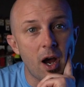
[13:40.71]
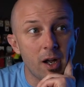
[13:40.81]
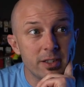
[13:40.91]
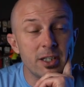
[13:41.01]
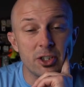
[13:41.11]

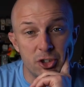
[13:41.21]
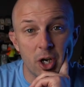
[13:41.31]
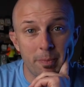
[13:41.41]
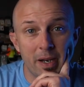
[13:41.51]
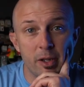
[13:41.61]
I'll tend to
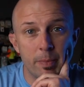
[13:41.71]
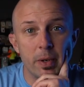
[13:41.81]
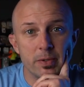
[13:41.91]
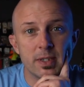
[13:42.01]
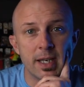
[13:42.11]
jump out of the
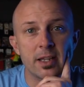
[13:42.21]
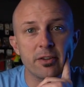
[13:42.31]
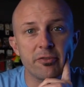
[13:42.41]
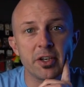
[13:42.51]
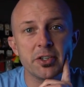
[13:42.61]
boat to net the
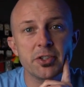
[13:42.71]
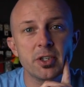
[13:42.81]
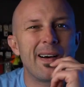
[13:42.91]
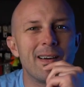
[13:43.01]
fish.